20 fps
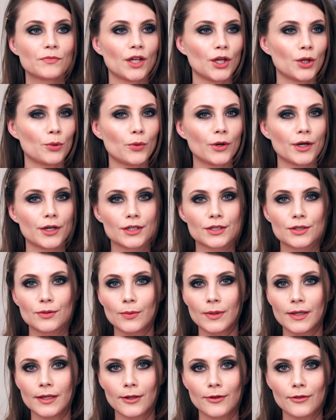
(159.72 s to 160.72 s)
He worked
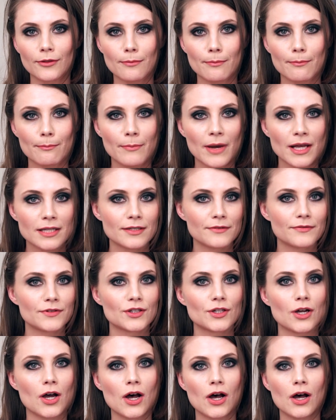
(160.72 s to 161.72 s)
with massive
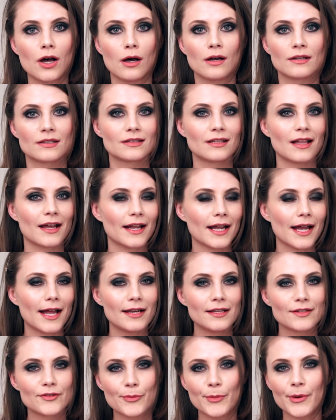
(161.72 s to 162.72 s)
stars like
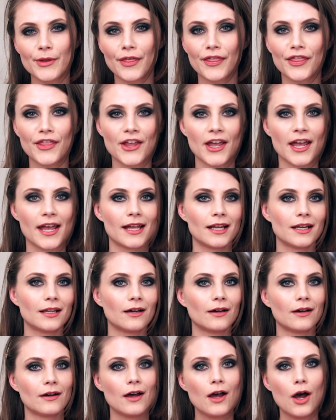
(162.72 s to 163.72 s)
Elizabeth
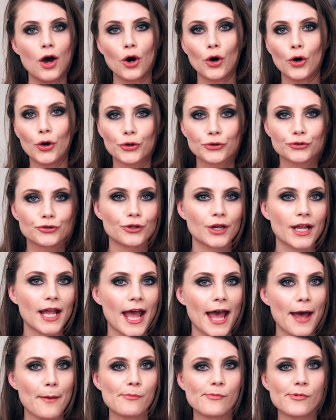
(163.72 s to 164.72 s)
Taylor, Audrey
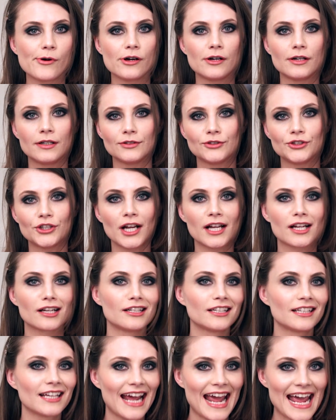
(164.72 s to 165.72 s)
Hepburn,
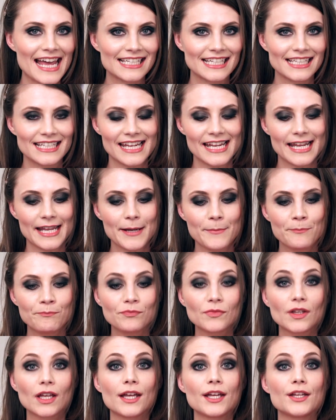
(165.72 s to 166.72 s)
Jacqueline Kennedy.
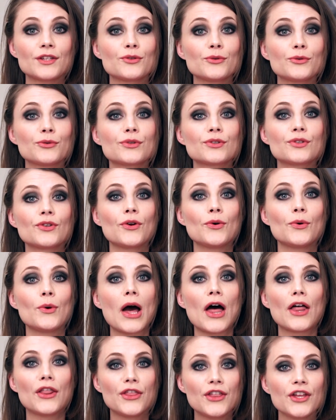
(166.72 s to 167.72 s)
He's also
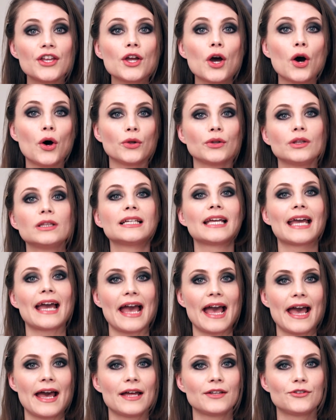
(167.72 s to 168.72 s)
the only
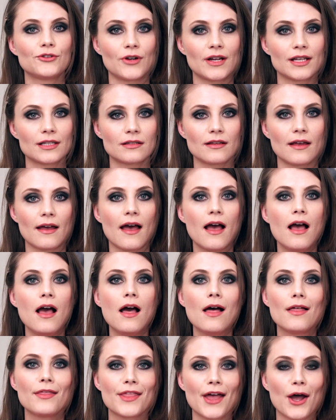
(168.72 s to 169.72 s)
hairdresser
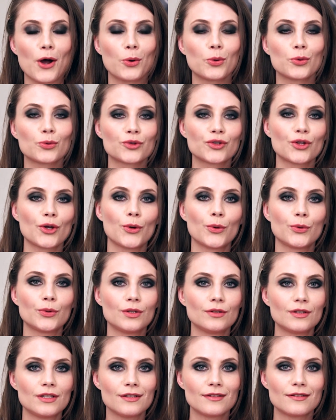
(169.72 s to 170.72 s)
that also
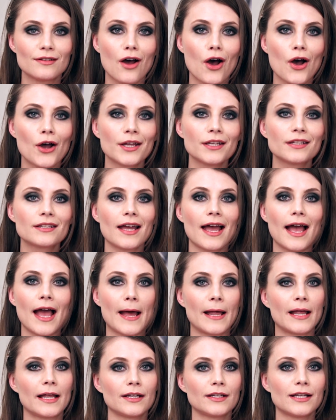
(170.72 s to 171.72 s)
designed
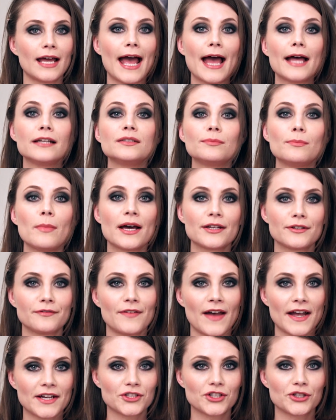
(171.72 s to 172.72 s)
and hand
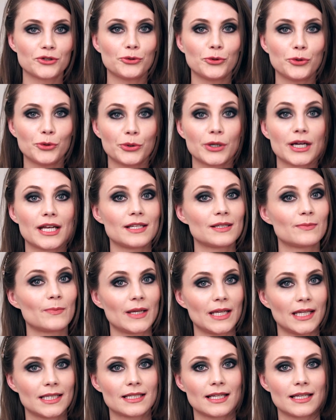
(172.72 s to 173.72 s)
manufacture all his
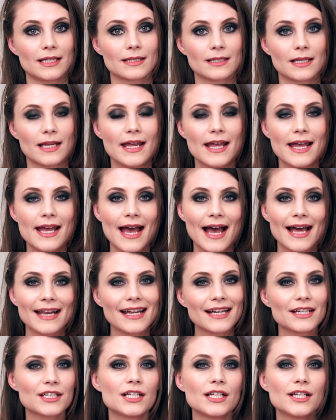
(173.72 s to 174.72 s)
pieces. And
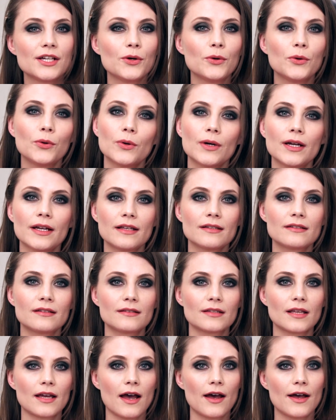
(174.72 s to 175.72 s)
actually all
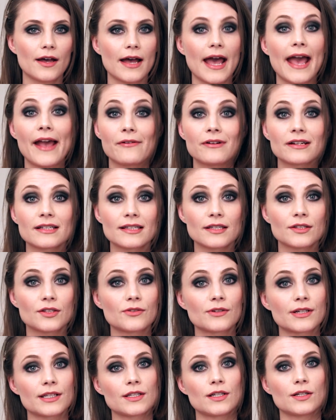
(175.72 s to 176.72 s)
his hair
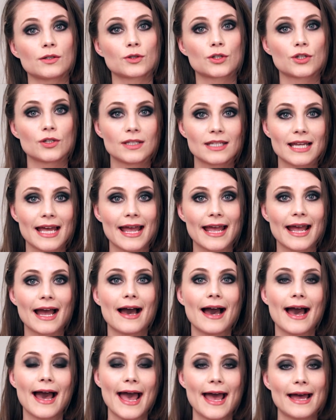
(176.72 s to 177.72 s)
accessories still today
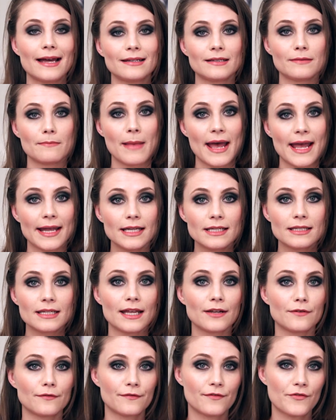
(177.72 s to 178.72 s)
are handmade
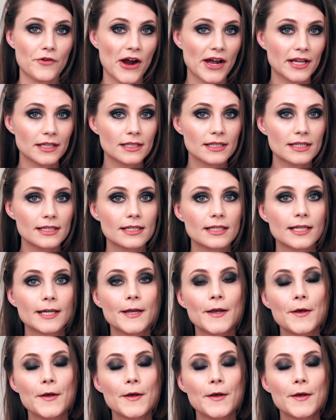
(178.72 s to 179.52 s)
in France.